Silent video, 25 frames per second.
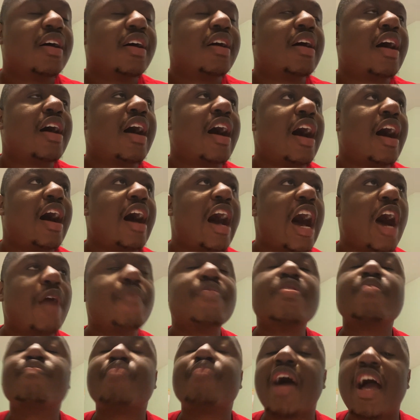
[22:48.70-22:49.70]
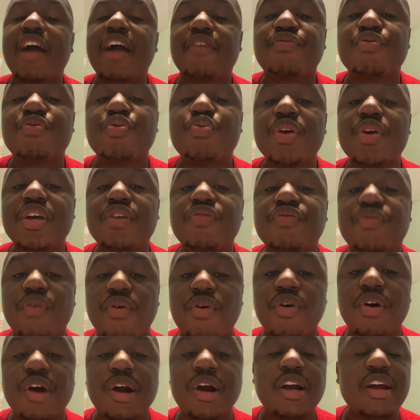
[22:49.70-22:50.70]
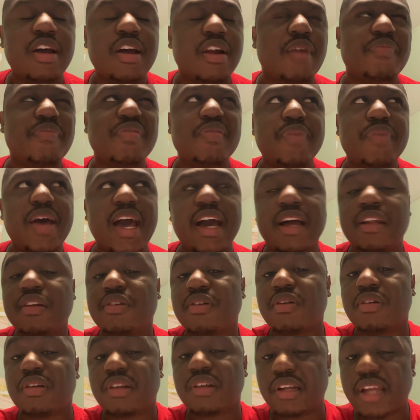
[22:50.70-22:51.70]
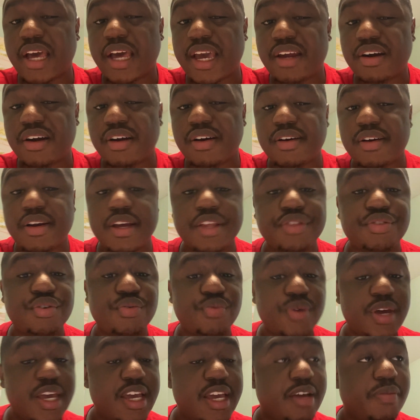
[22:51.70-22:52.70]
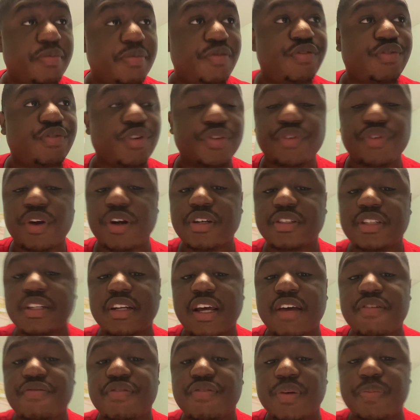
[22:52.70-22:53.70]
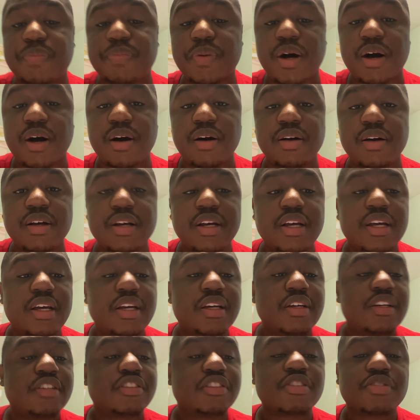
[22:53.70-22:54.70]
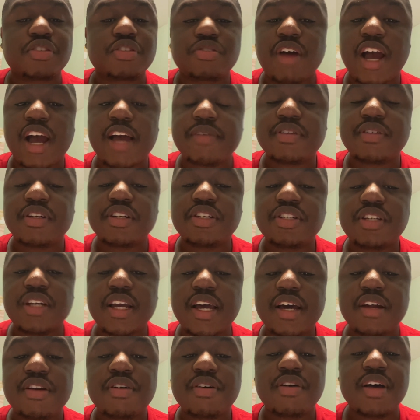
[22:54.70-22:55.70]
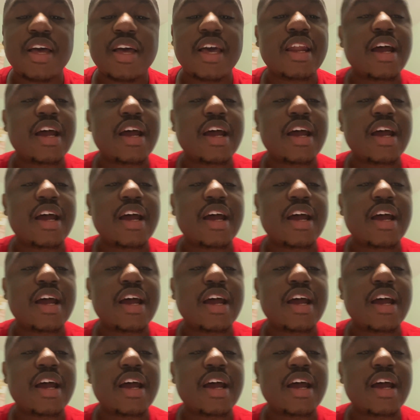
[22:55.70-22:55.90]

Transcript: I'll be back for week 4, and I'll be back a little later in the week for Thursday Night Football. Subscribe to the channel, and